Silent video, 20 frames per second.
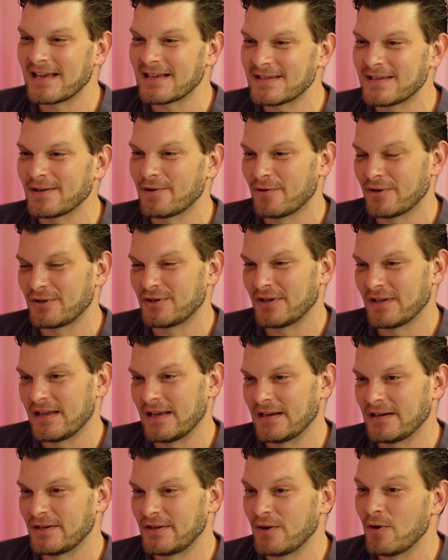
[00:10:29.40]
that's the Christian
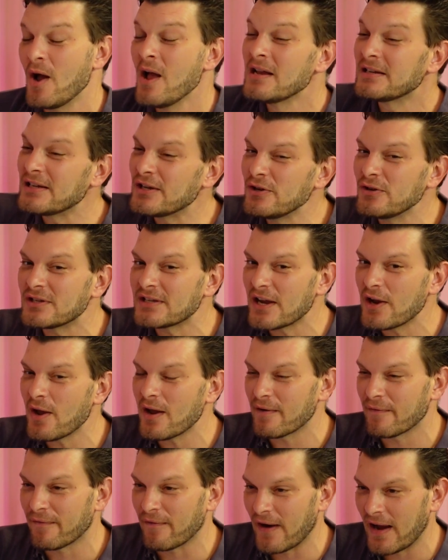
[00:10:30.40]
thing to do. Didn't you say you had
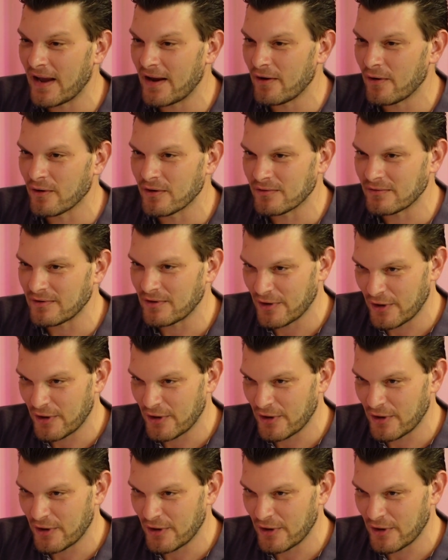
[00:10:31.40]
a friend or